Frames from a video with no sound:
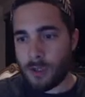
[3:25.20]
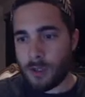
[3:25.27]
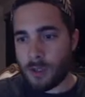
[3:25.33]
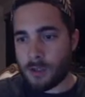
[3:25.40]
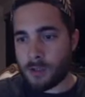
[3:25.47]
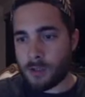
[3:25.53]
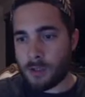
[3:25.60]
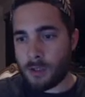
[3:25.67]

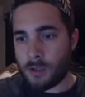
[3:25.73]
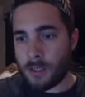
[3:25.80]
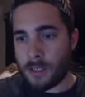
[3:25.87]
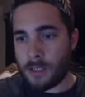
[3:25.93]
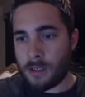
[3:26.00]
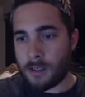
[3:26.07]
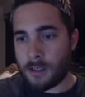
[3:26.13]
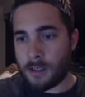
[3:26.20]
So you can go
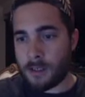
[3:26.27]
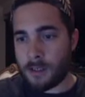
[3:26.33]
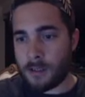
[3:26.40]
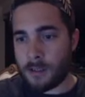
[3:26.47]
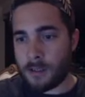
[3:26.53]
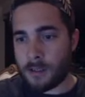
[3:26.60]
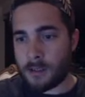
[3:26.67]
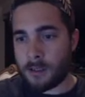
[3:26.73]
ahead and
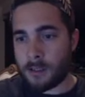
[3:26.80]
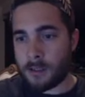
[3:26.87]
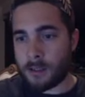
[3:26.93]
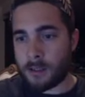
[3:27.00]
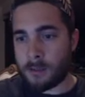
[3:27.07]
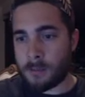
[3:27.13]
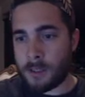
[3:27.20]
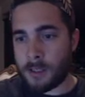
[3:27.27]
click
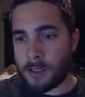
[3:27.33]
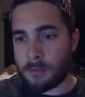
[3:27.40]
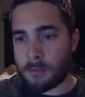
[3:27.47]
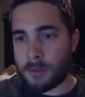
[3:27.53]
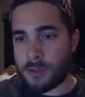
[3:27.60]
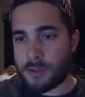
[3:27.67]
commit and push.